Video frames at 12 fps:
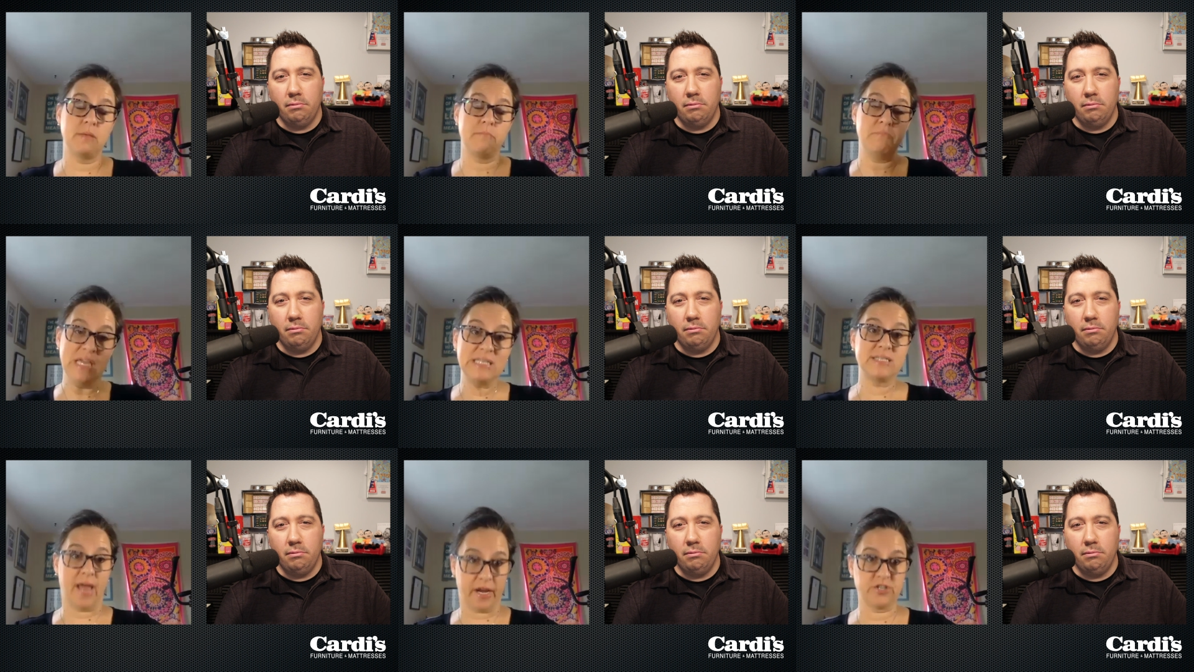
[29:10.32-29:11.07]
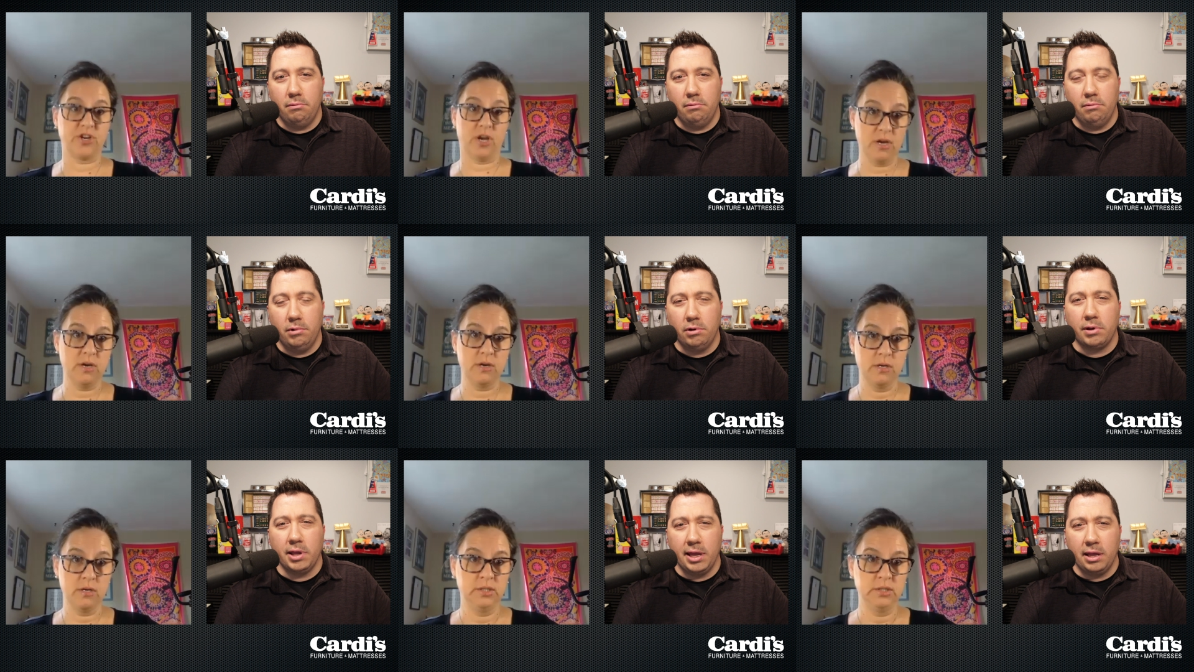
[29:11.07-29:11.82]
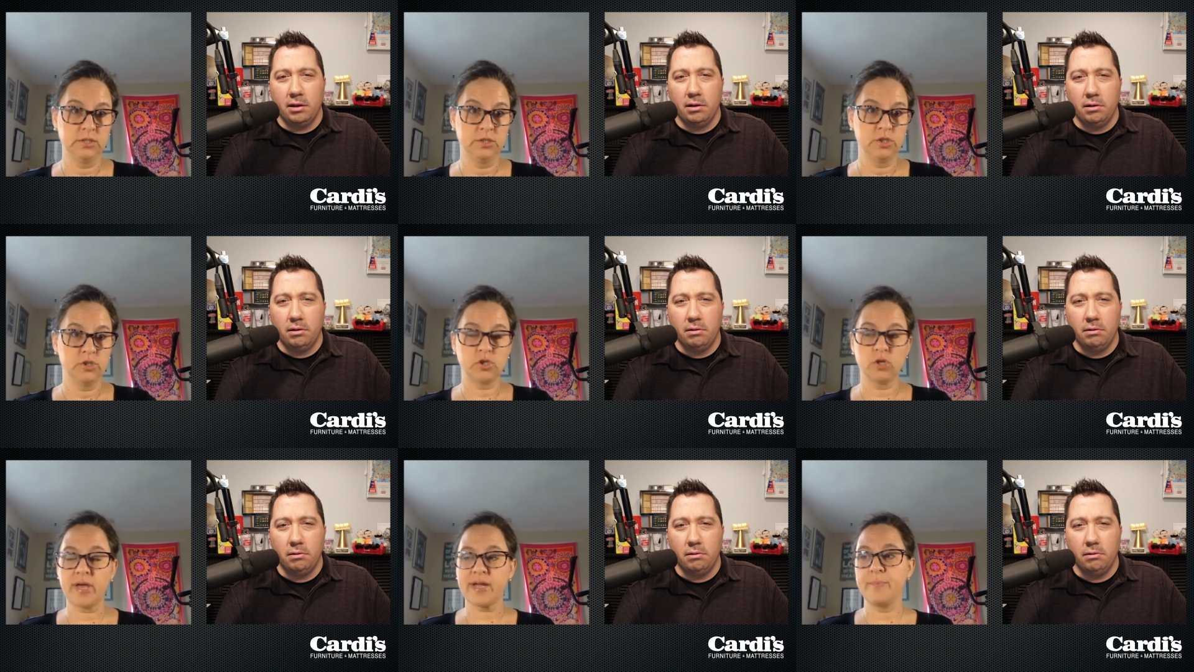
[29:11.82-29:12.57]
Speaker 1: meat section. Okay. So
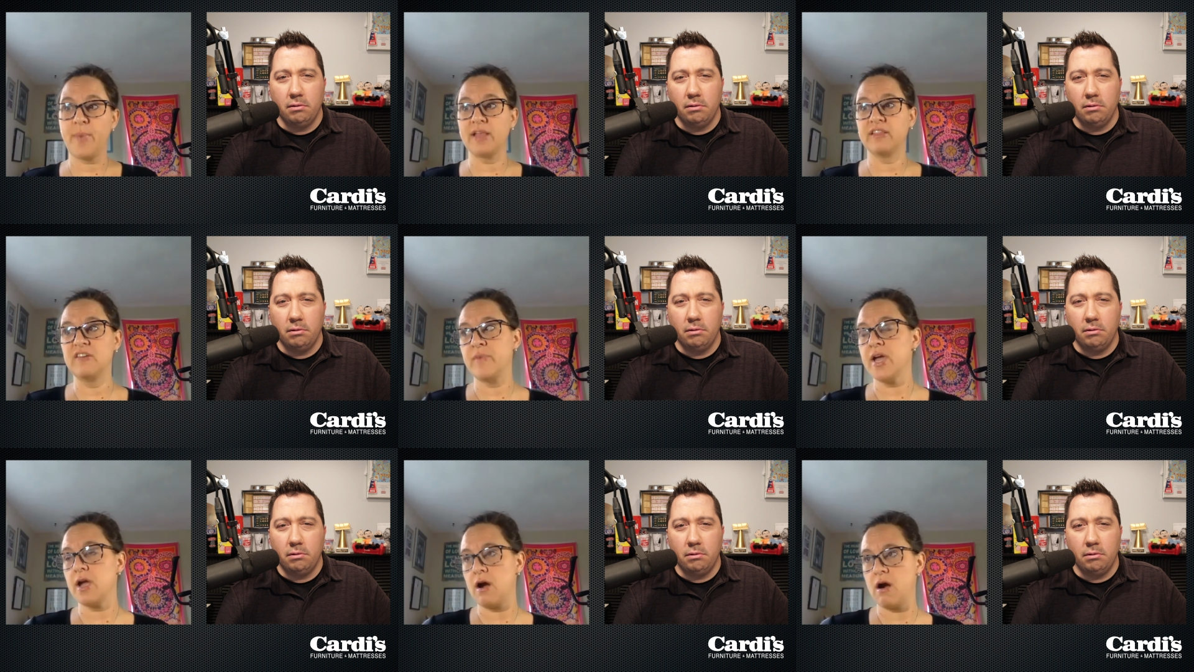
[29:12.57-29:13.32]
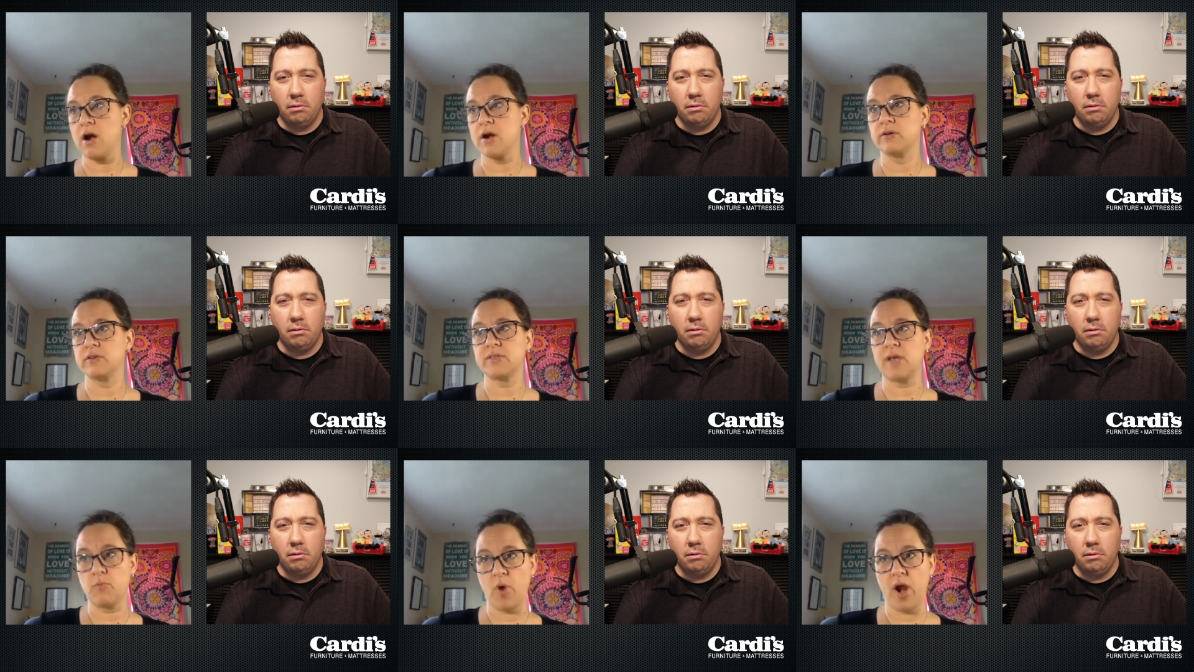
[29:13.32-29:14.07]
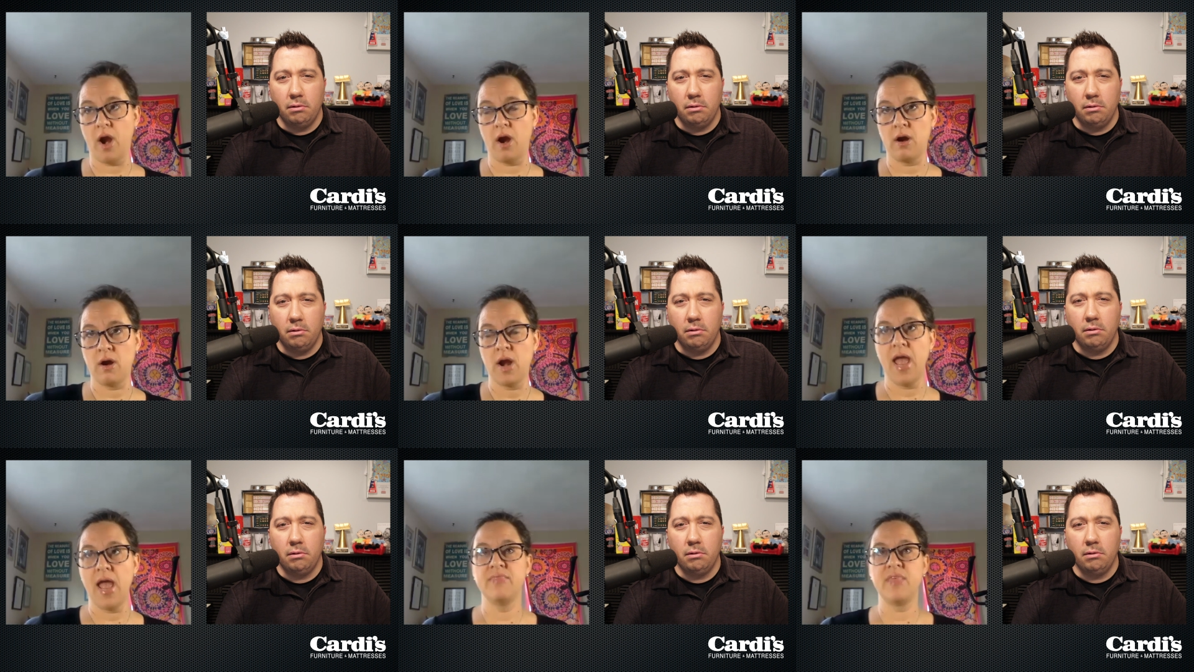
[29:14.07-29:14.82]
like I I leave my cart somewhere,
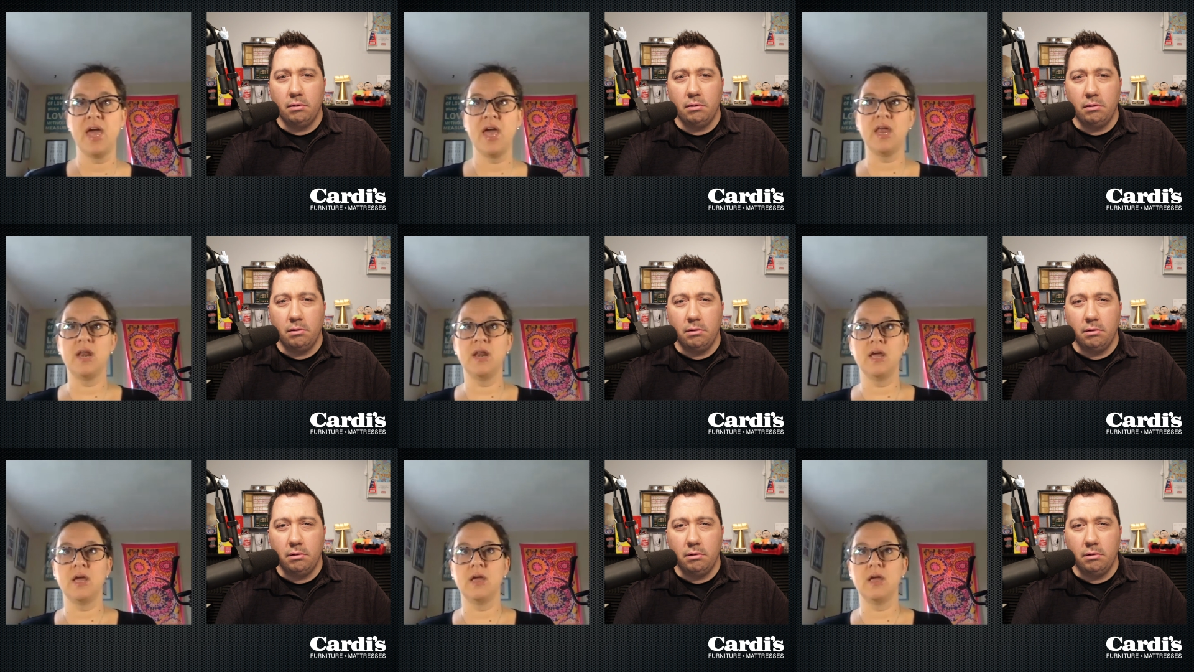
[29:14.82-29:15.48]
and then